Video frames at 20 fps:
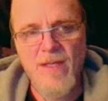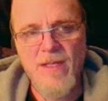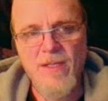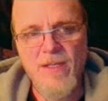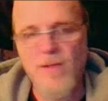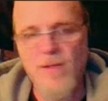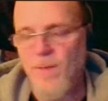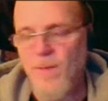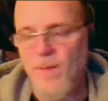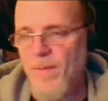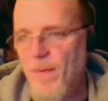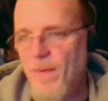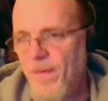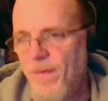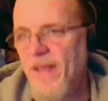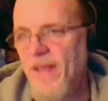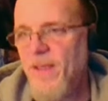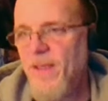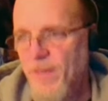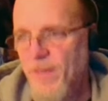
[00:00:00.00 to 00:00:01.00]
So
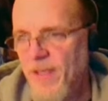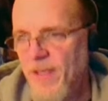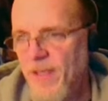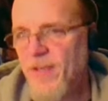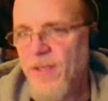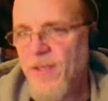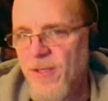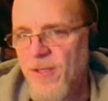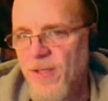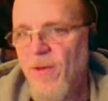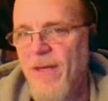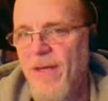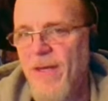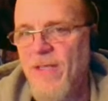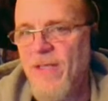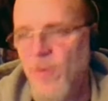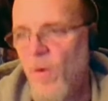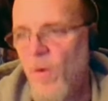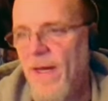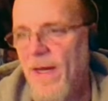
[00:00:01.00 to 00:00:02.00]
effectively, you're just going
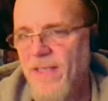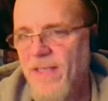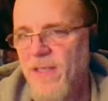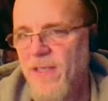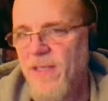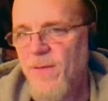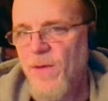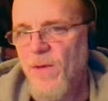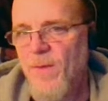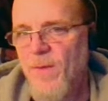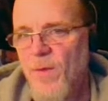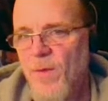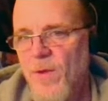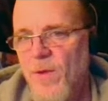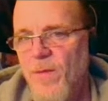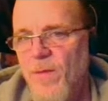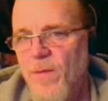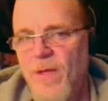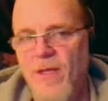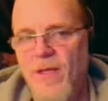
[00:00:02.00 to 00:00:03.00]
twice if you have more
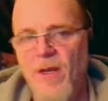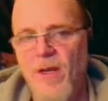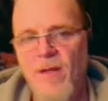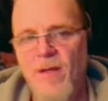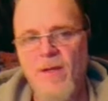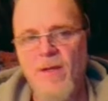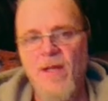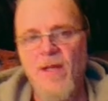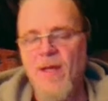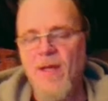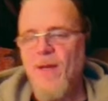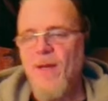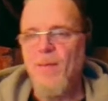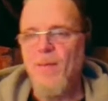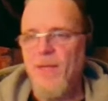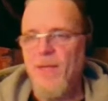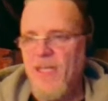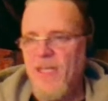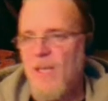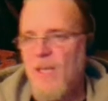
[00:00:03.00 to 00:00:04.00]
than one card.
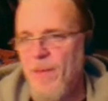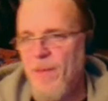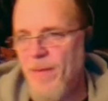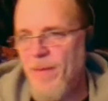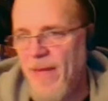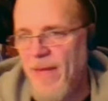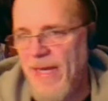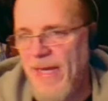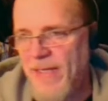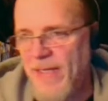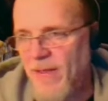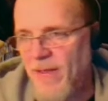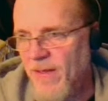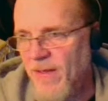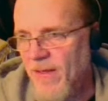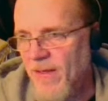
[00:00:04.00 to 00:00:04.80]
But keep in mind,